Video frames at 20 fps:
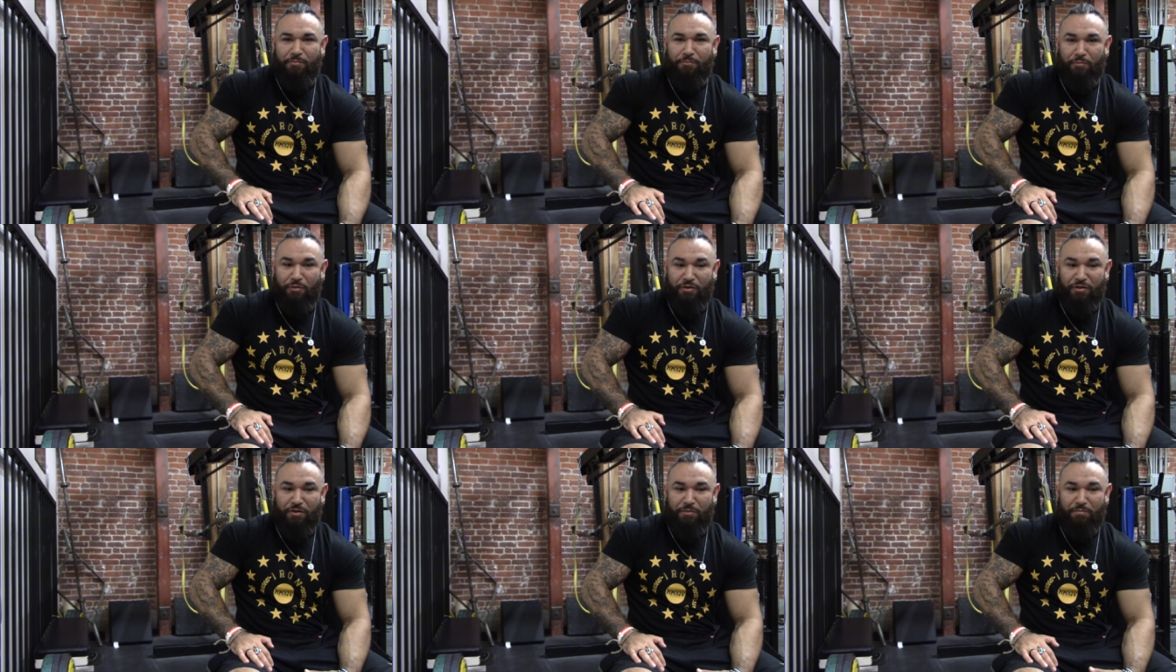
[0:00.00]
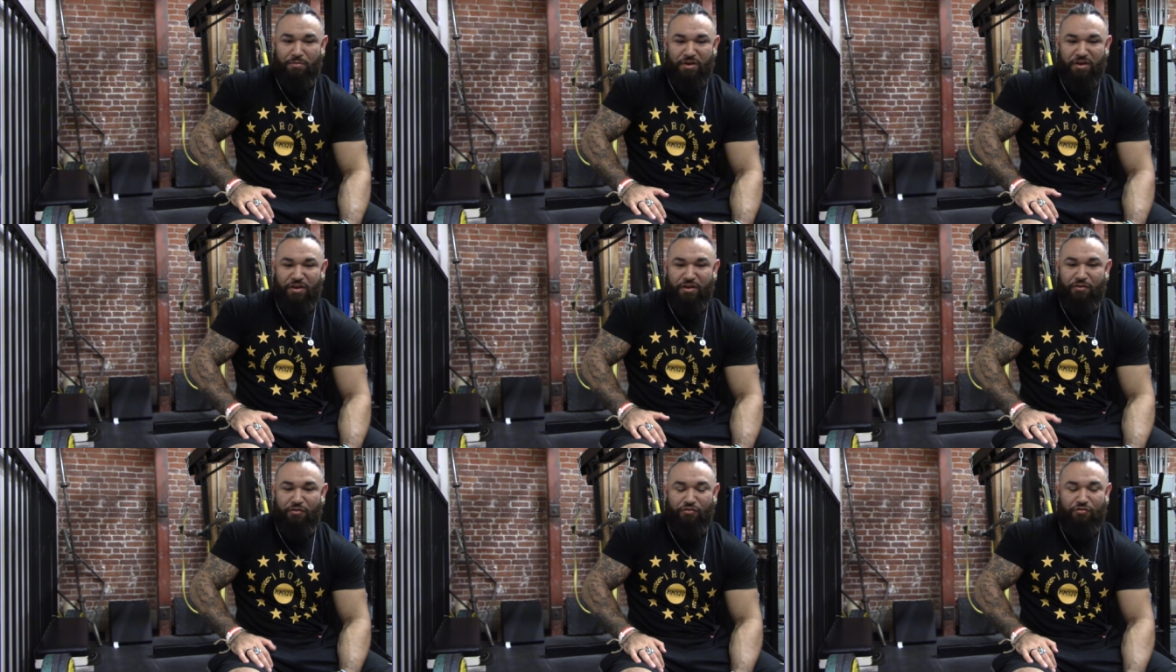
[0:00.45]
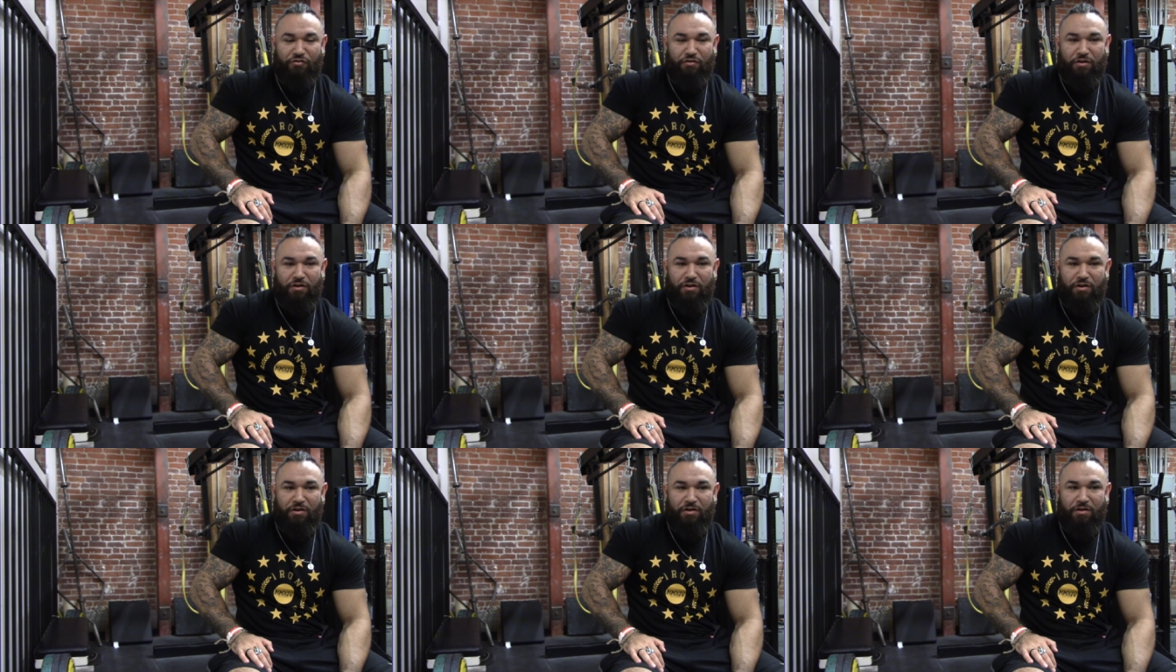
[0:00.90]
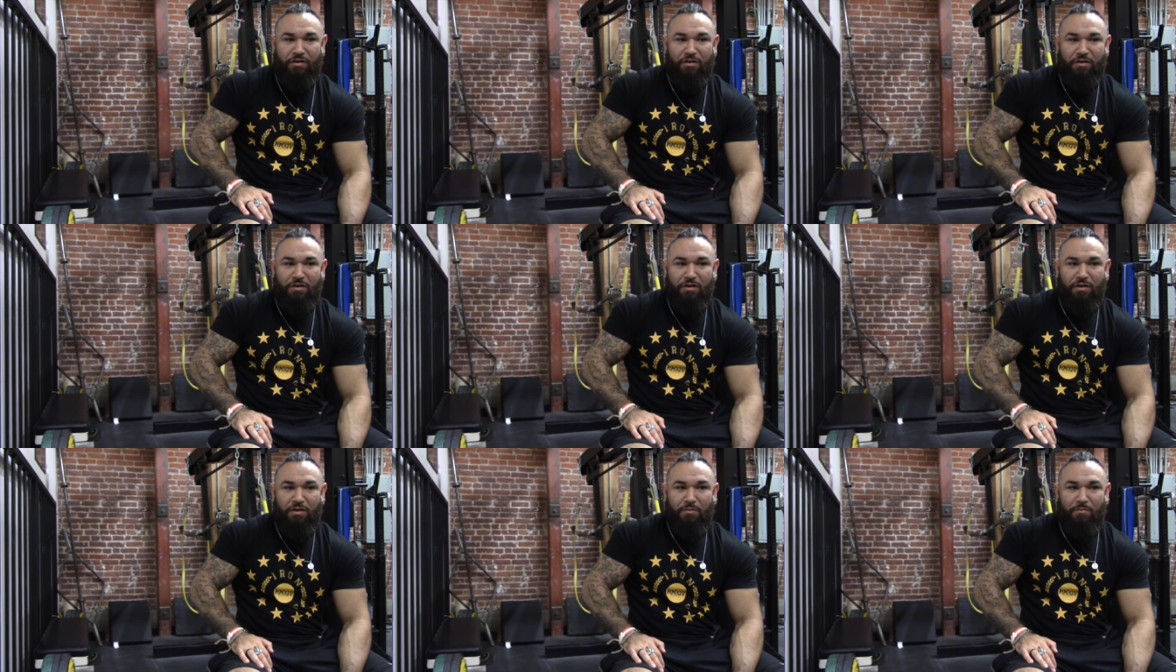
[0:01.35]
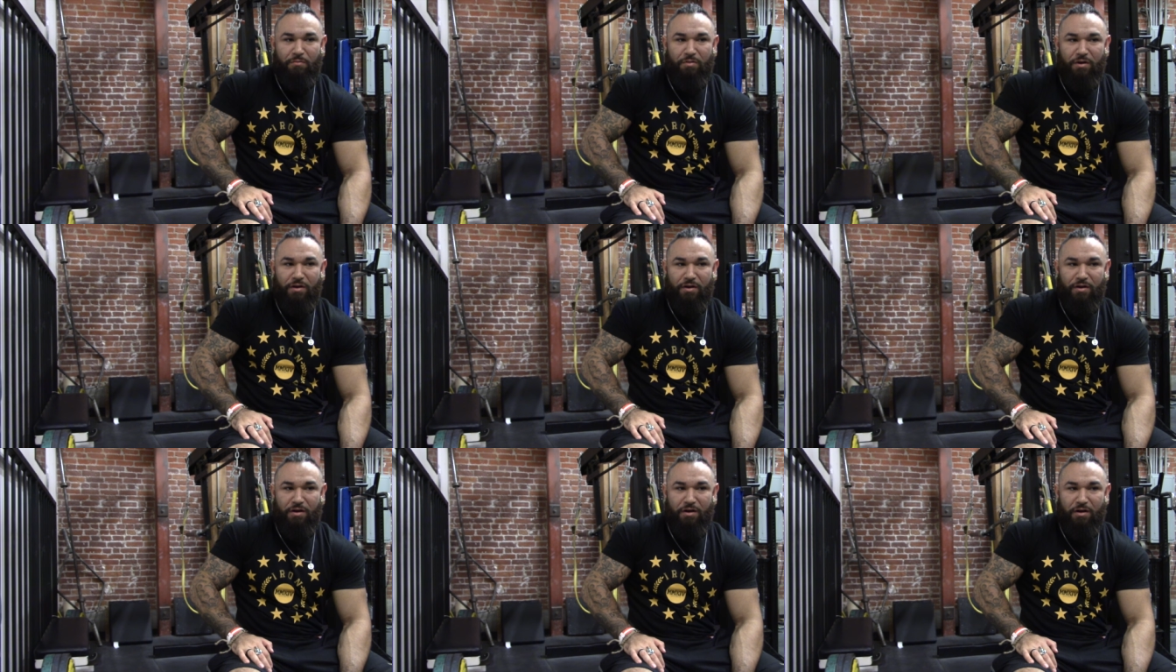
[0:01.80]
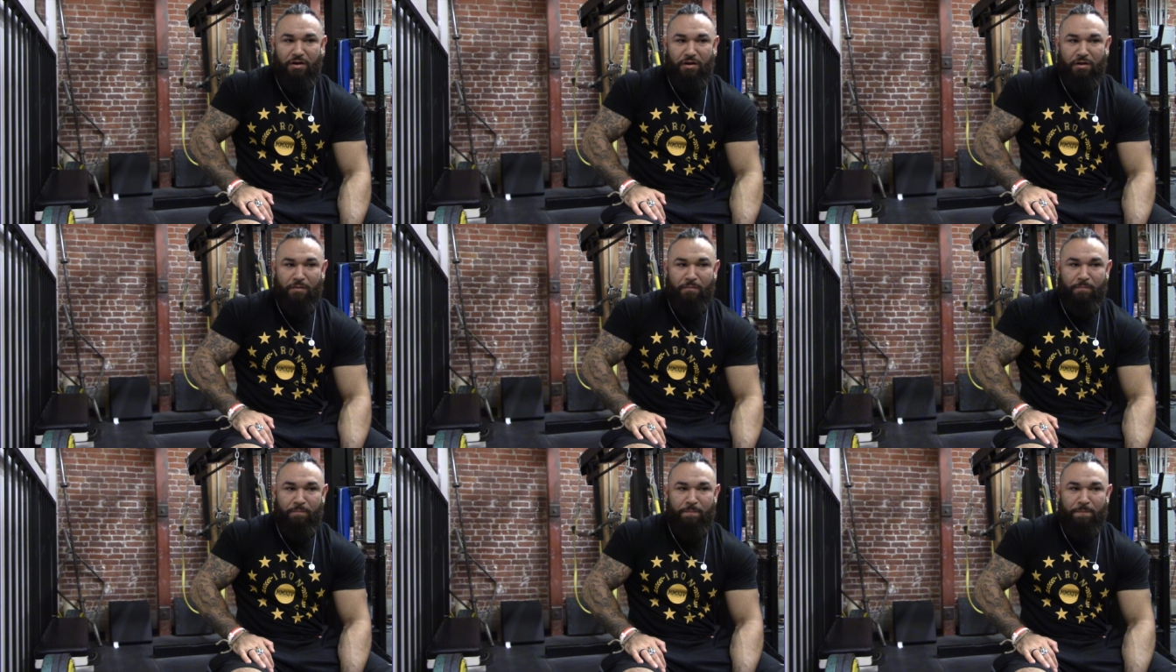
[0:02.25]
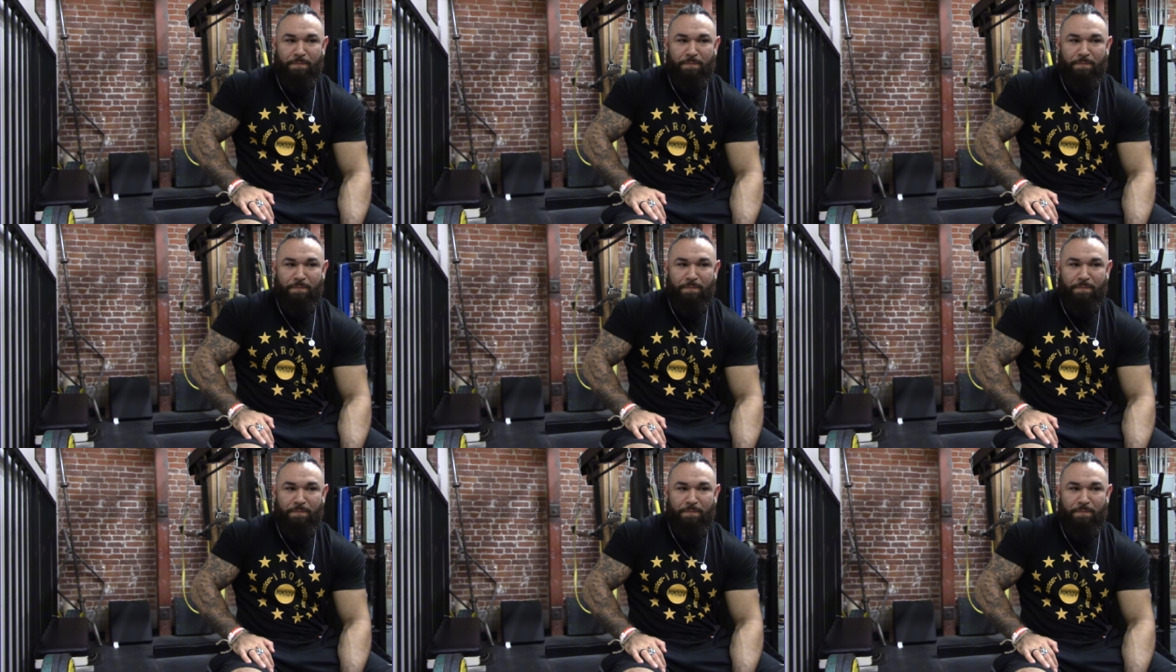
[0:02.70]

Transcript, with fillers: really big or strong, but uh,